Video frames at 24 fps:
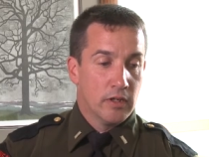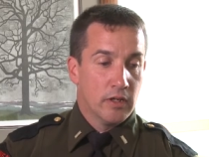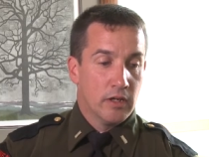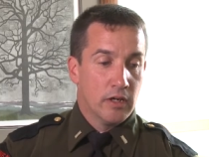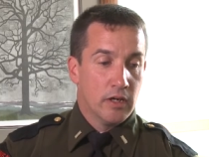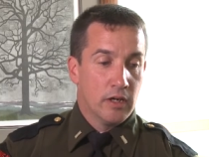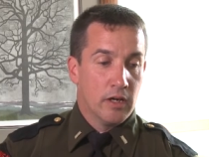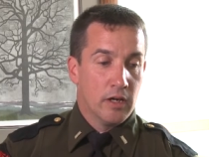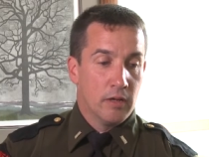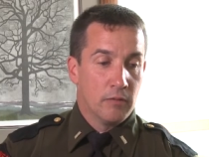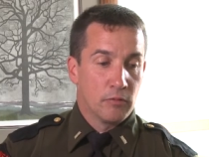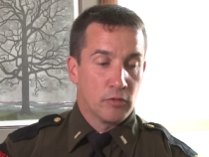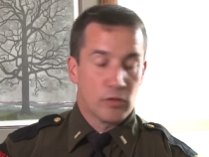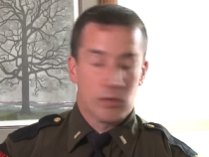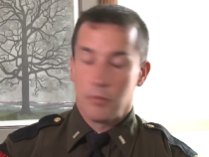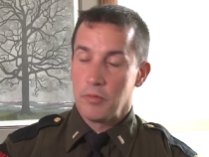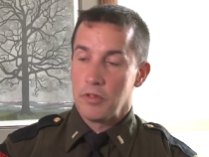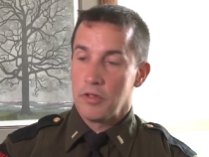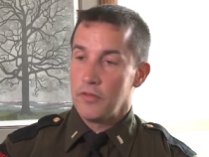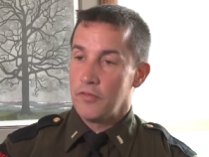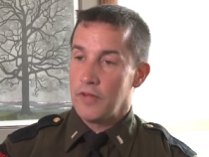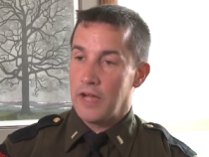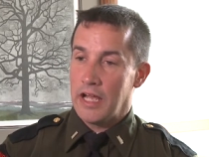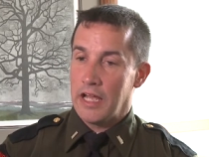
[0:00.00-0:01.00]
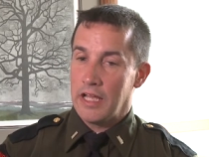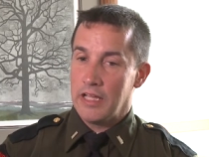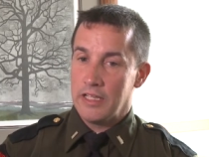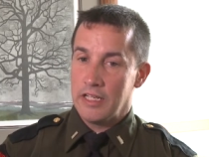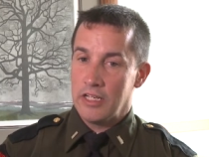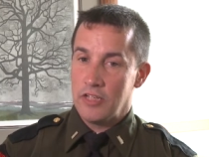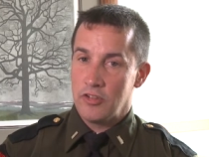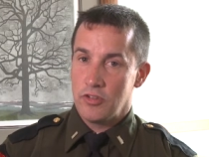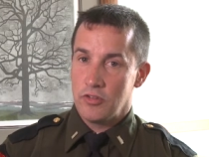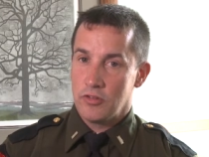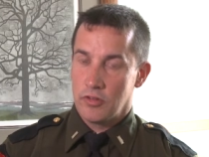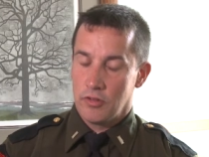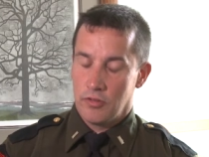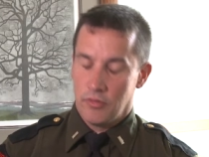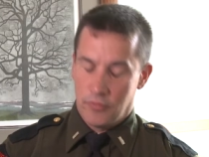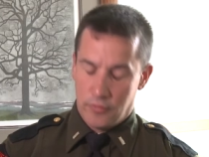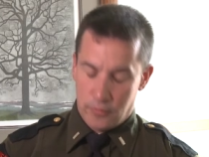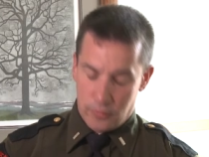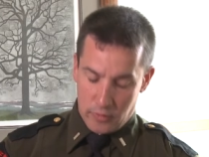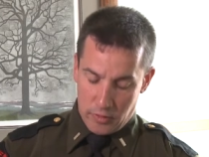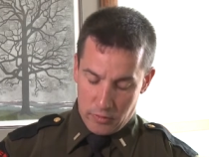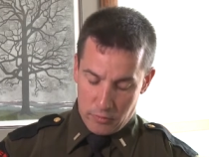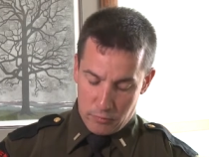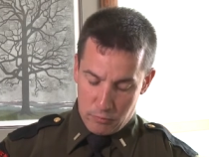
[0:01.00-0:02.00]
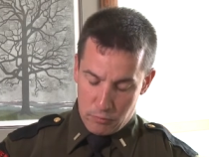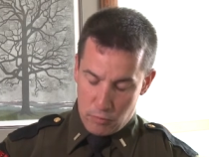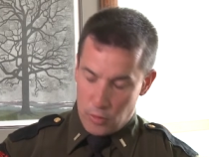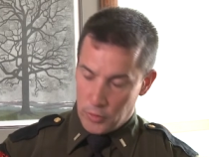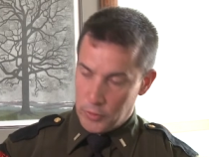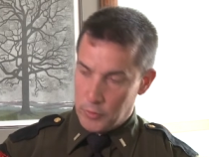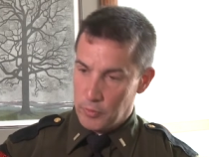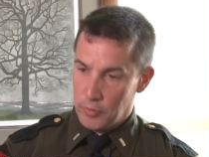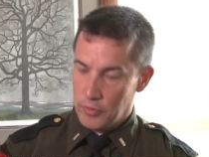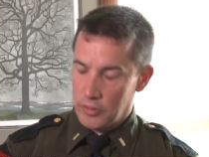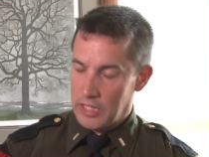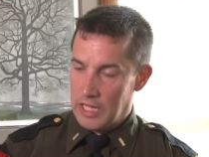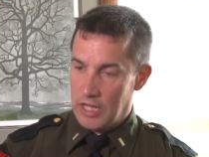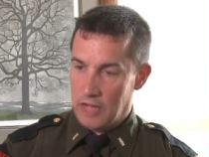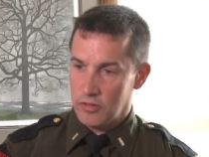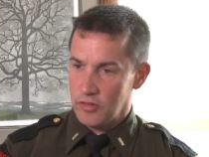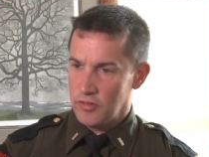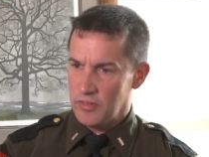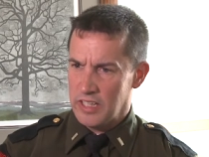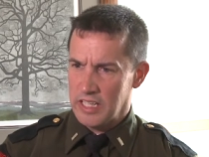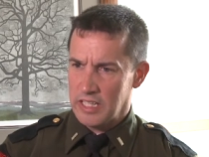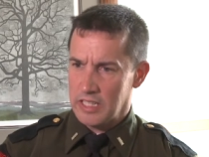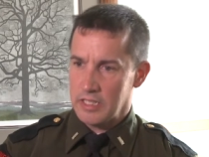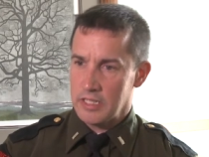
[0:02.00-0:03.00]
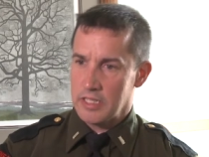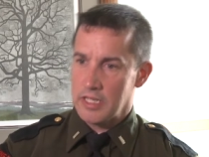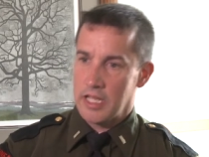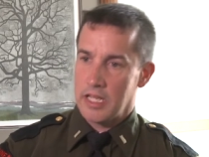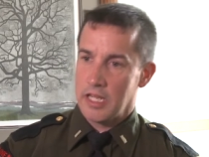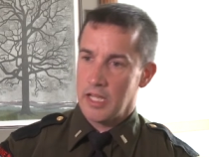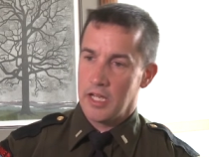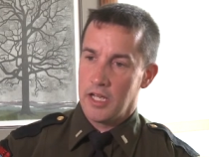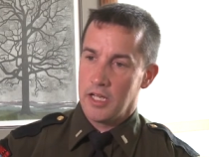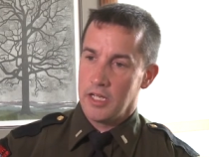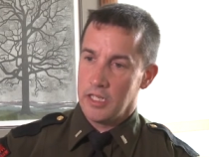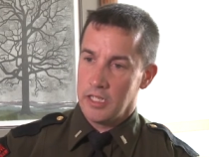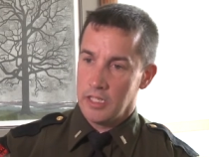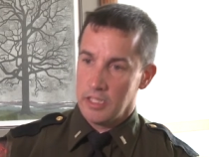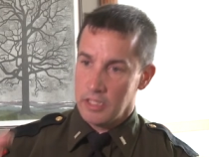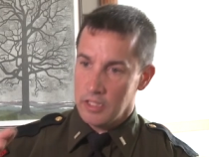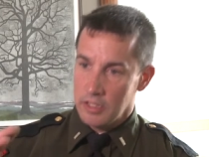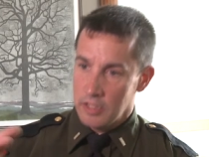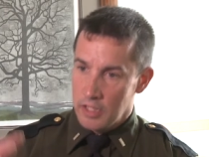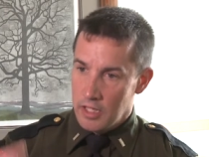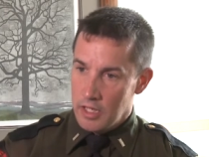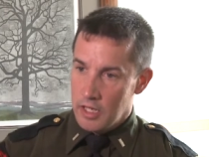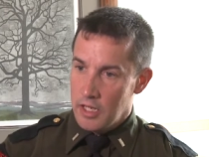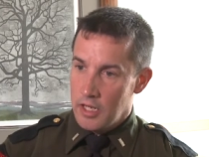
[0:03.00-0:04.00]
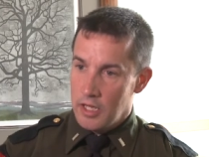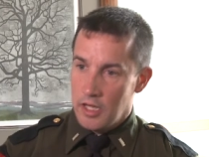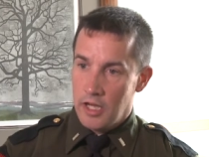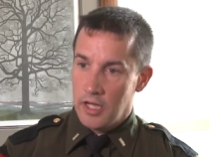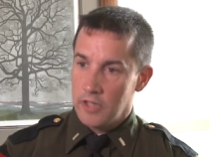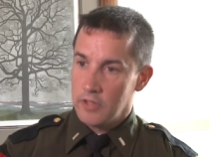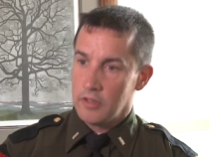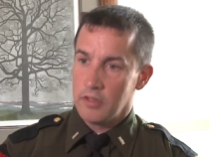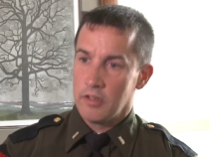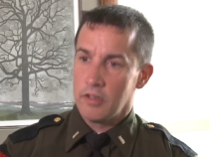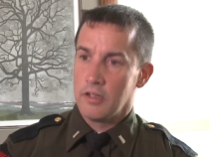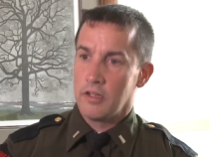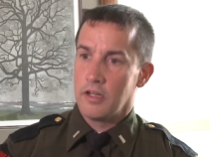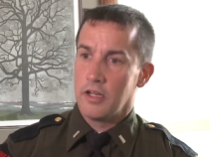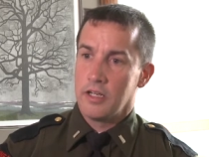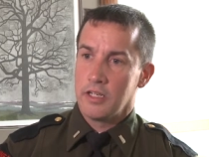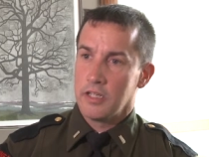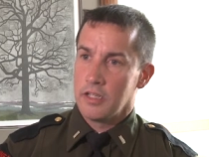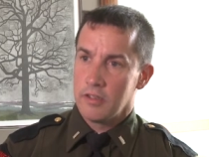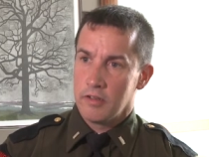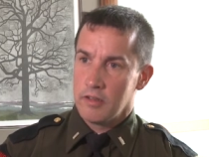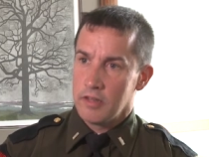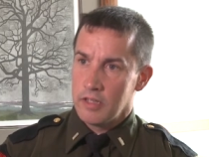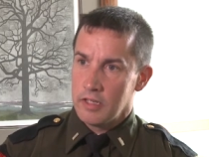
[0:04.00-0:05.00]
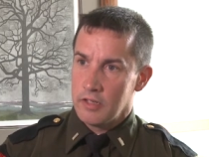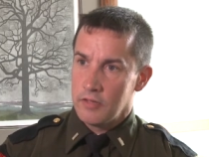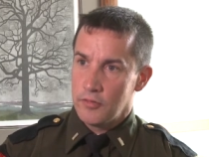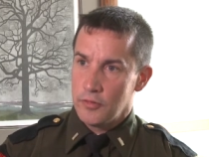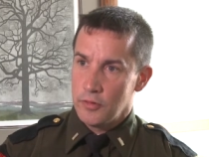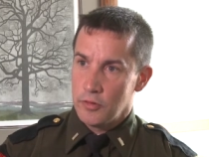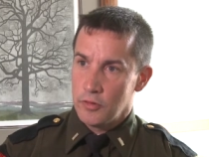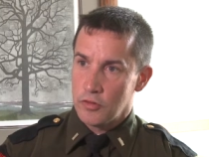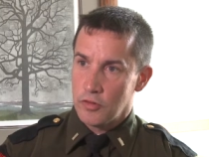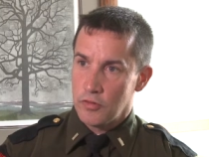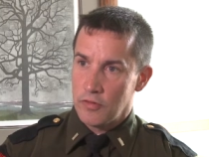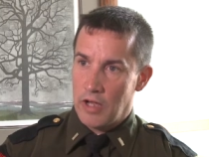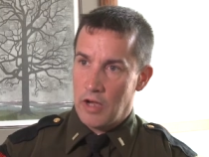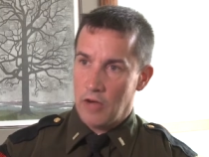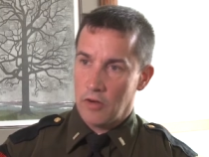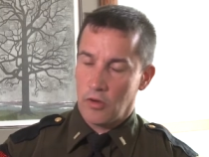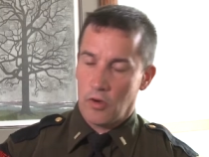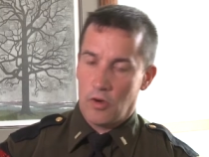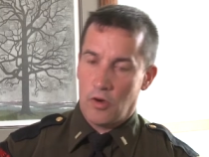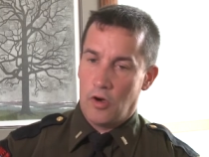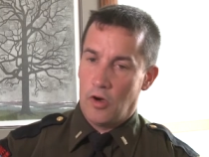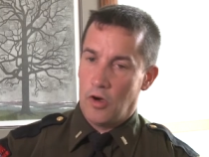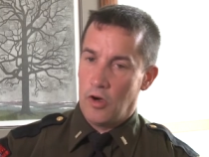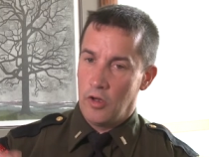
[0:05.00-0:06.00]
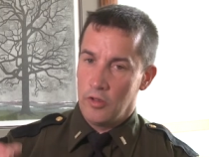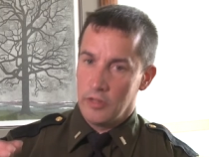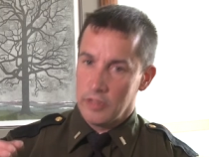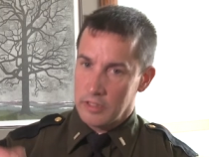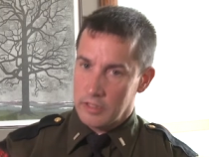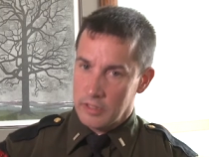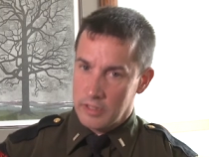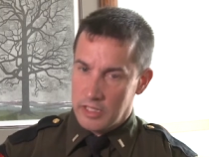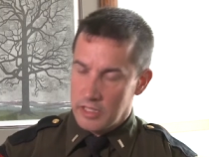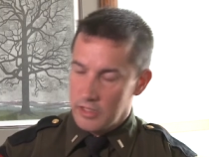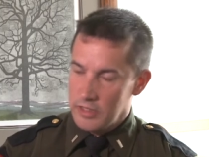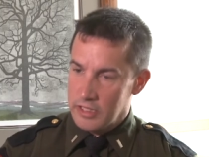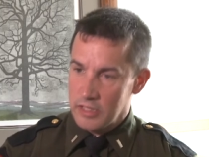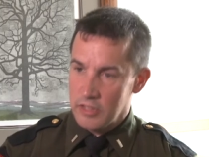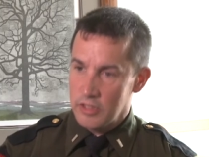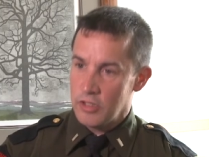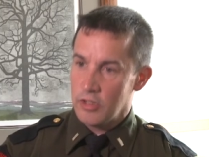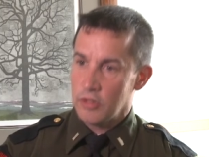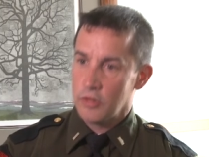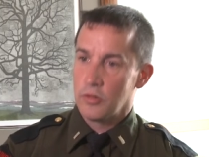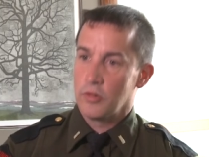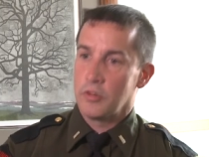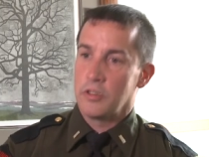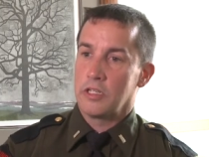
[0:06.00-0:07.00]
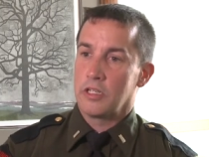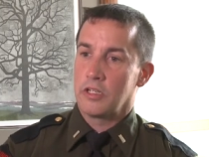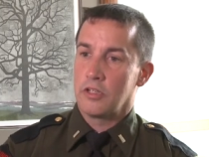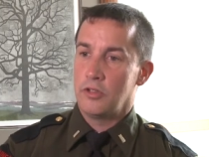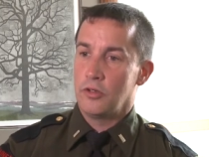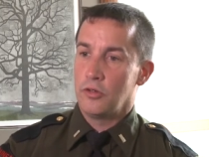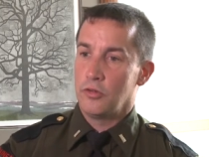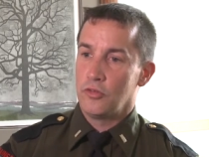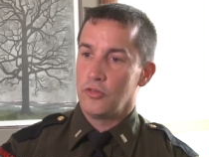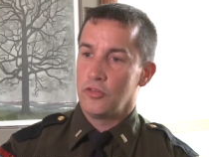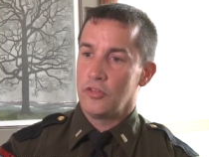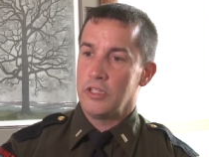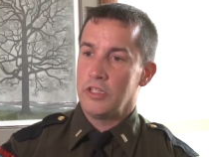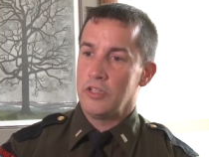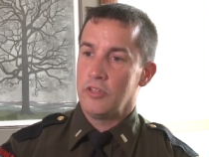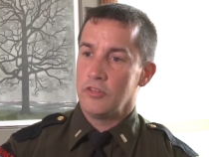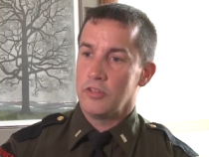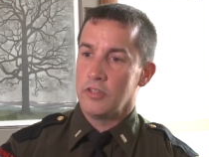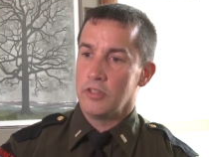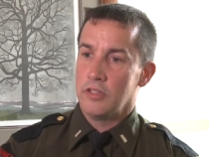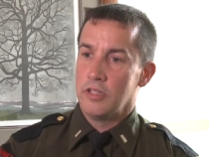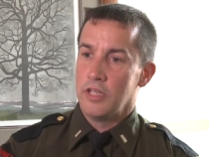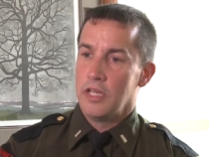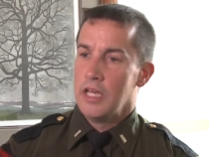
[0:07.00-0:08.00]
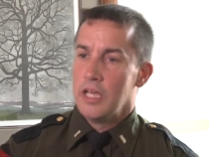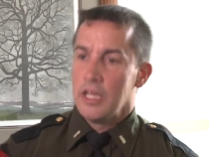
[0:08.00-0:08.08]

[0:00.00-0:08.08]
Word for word: um, criminal violations of, of multiple counts of like night hunting and hunting, hunting under the influence of alcohol and killing deer during the closed season,